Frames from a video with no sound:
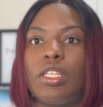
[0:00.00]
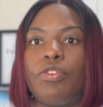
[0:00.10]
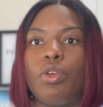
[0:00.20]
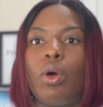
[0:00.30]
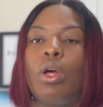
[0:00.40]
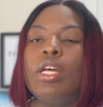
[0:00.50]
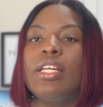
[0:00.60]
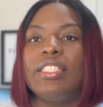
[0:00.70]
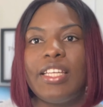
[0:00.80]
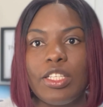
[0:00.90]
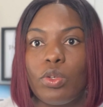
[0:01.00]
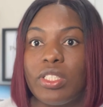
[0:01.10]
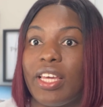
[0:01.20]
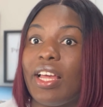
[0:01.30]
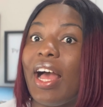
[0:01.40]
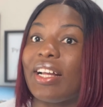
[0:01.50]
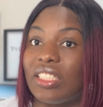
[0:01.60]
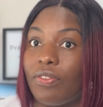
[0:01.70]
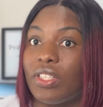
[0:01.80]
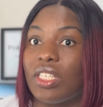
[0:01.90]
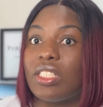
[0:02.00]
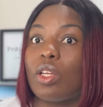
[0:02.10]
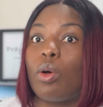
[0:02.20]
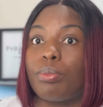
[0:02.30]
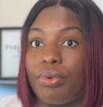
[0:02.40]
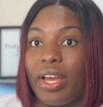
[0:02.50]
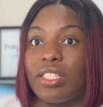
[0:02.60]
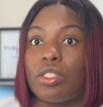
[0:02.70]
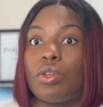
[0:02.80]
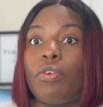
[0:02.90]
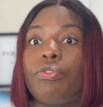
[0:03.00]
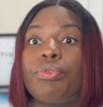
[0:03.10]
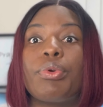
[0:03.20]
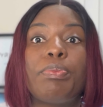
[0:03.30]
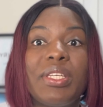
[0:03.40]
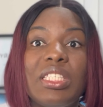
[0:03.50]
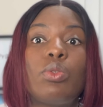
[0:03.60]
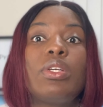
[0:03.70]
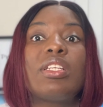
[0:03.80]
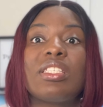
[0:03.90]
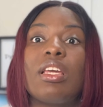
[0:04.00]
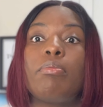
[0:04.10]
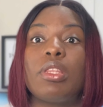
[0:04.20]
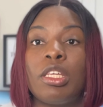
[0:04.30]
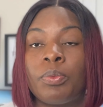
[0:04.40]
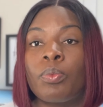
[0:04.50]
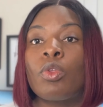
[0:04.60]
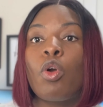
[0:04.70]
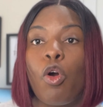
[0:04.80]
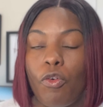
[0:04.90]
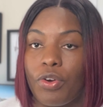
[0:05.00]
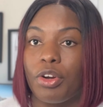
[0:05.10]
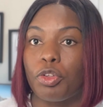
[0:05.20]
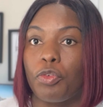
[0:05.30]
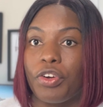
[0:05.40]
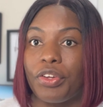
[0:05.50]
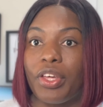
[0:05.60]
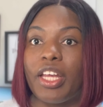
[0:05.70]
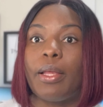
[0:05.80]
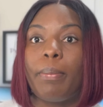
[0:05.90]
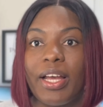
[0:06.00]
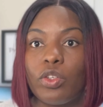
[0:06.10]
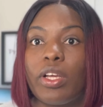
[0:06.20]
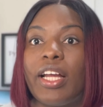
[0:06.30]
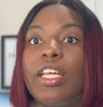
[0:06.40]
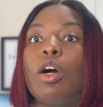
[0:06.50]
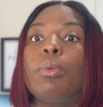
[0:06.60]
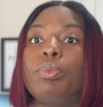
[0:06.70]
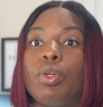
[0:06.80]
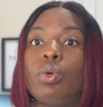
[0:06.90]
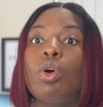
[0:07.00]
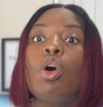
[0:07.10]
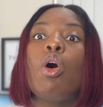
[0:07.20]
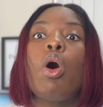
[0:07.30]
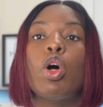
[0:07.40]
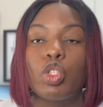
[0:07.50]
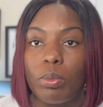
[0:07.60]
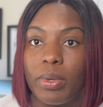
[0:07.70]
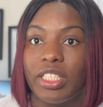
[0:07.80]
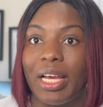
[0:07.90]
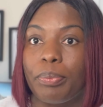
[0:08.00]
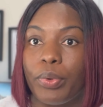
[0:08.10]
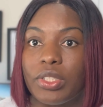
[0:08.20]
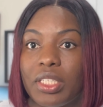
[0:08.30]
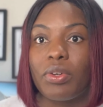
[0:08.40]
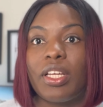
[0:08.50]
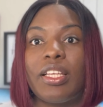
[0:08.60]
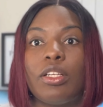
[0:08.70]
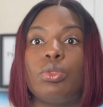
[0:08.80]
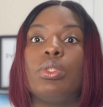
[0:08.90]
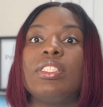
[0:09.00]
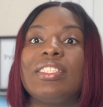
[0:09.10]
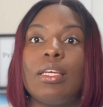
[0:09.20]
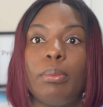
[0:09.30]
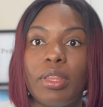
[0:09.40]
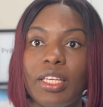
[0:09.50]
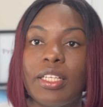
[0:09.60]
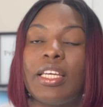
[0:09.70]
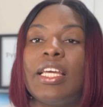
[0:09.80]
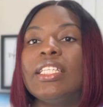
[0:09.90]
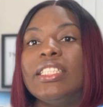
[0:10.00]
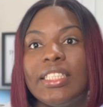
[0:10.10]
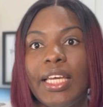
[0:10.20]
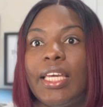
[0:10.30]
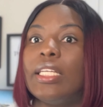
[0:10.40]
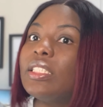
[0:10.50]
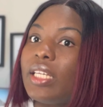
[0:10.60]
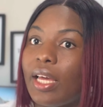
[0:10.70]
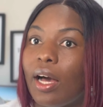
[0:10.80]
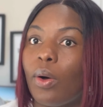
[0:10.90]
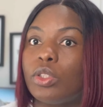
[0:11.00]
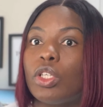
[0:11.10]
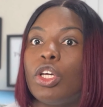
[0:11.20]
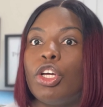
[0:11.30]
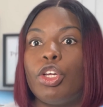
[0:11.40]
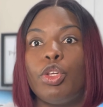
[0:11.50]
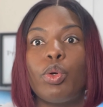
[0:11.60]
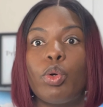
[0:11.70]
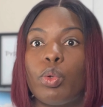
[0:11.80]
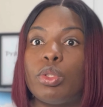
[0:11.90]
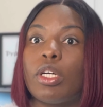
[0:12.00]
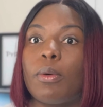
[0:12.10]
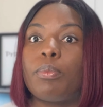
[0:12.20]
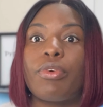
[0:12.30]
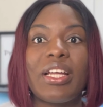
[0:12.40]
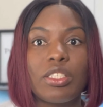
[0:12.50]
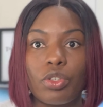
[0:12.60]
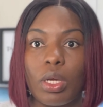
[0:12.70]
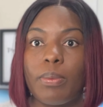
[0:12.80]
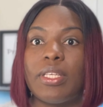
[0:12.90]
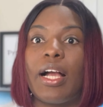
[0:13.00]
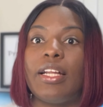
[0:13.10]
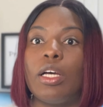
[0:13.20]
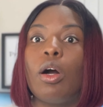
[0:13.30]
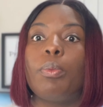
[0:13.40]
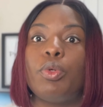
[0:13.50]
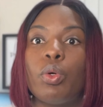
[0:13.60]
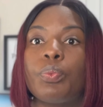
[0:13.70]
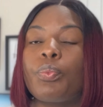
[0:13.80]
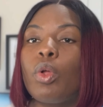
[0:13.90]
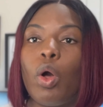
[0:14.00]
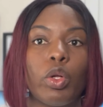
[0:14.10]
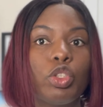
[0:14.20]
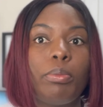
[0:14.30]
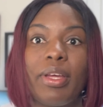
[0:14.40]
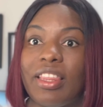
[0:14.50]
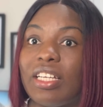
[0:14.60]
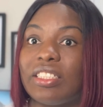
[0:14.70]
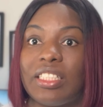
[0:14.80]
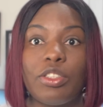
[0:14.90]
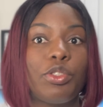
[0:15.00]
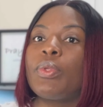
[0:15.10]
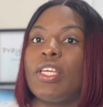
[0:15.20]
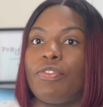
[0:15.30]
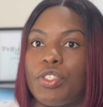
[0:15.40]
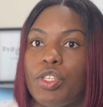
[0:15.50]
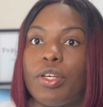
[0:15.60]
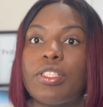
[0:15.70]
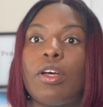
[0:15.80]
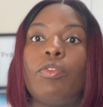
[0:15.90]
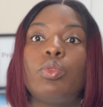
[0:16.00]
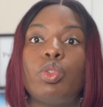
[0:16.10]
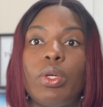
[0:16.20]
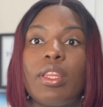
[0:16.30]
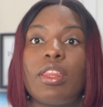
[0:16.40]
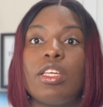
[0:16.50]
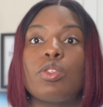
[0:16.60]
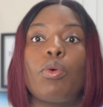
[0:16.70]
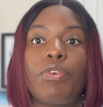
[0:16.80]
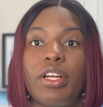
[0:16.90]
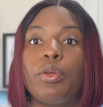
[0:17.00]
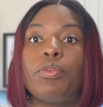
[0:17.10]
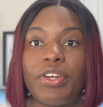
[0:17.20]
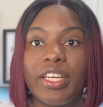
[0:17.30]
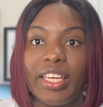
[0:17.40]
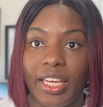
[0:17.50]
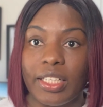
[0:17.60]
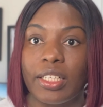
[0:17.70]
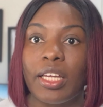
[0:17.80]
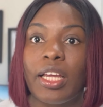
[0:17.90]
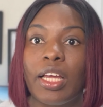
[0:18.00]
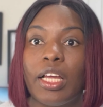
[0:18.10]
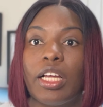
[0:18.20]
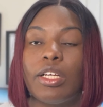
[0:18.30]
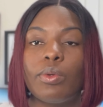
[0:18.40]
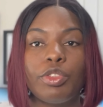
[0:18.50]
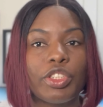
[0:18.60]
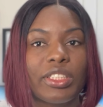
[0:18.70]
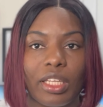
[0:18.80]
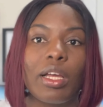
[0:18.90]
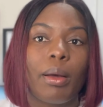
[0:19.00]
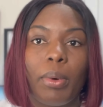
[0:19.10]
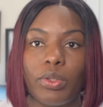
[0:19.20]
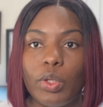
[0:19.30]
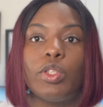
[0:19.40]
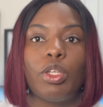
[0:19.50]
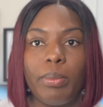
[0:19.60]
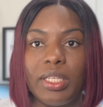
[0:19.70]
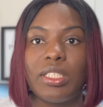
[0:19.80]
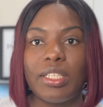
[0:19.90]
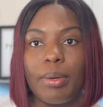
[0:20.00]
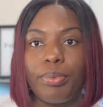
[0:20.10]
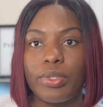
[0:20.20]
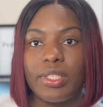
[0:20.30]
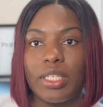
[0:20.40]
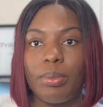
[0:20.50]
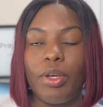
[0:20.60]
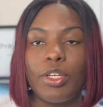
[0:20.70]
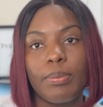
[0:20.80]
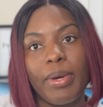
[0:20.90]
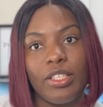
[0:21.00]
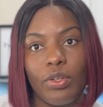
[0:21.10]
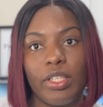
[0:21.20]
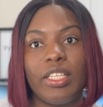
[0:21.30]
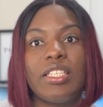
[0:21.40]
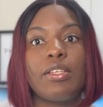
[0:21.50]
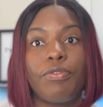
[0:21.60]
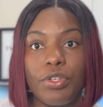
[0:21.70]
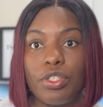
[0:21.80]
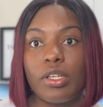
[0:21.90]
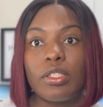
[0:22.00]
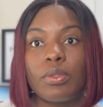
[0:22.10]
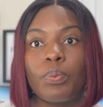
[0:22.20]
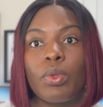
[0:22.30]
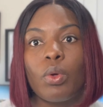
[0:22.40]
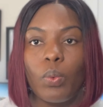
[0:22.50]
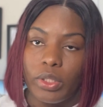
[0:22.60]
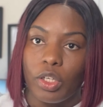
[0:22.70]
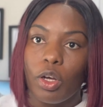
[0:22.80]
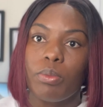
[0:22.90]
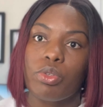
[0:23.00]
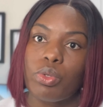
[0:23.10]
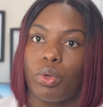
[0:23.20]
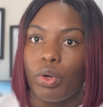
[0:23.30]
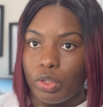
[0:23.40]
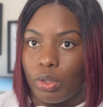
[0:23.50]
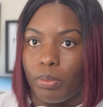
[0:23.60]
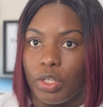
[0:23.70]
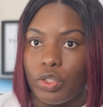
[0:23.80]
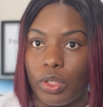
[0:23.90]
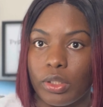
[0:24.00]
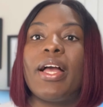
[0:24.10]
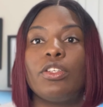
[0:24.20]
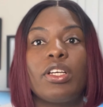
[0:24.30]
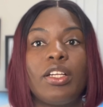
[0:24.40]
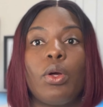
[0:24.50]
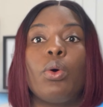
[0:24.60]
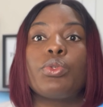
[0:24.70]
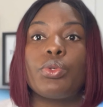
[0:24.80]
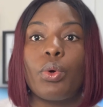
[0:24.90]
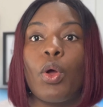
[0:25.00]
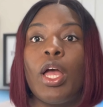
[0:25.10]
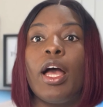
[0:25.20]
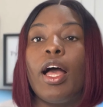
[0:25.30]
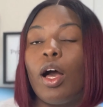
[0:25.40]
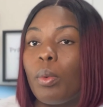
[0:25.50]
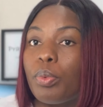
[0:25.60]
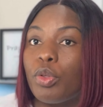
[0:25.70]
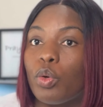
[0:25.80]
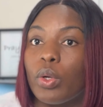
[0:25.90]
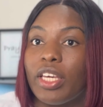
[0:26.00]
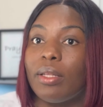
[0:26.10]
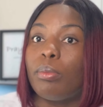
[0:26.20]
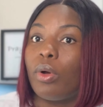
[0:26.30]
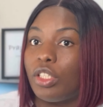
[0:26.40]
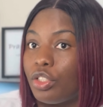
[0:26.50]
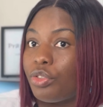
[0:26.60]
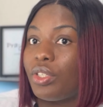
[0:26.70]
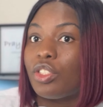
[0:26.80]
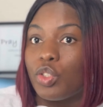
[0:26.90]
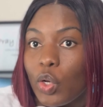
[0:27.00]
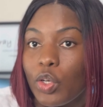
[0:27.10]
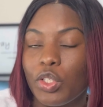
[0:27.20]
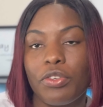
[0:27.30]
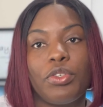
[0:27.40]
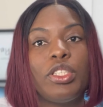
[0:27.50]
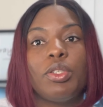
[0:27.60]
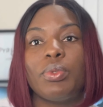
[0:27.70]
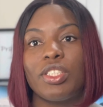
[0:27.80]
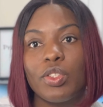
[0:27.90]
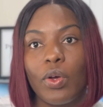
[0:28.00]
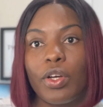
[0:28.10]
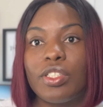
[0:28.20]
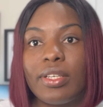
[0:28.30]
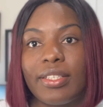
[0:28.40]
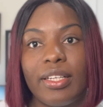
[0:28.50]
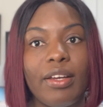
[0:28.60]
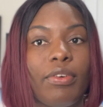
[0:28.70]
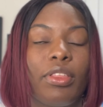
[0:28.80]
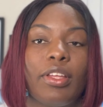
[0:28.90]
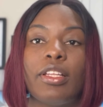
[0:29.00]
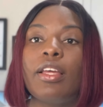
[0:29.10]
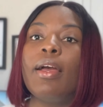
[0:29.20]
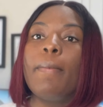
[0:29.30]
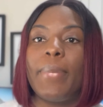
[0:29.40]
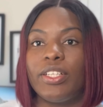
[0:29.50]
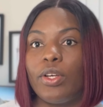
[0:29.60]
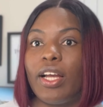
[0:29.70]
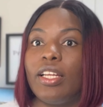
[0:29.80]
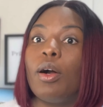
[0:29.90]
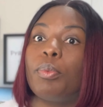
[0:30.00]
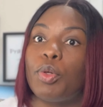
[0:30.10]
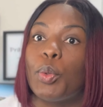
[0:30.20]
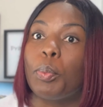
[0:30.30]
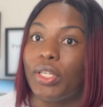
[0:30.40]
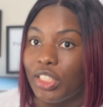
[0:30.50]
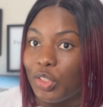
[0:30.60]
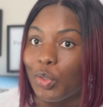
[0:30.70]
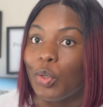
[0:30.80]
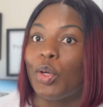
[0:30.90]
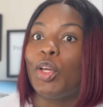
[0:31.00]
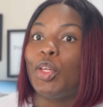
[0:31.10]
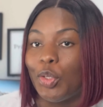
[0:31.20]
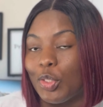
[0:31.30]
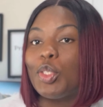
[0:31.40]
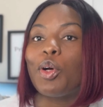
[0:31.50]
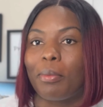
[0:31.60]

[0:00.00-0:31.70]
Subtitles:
If your day-to-day activities comprises of doing the same thing over and over again, Python can help you automate that process rather than doing the same thing day in, day out. You could write script that can help you automate those things. If you see yourself doing things over and over again, just think about automating that process, because Python is efficient when it comes to automation. Python can also help you in monitoring stocks. So if you deal with stocks, shares and everything, Python can help you monitor your stock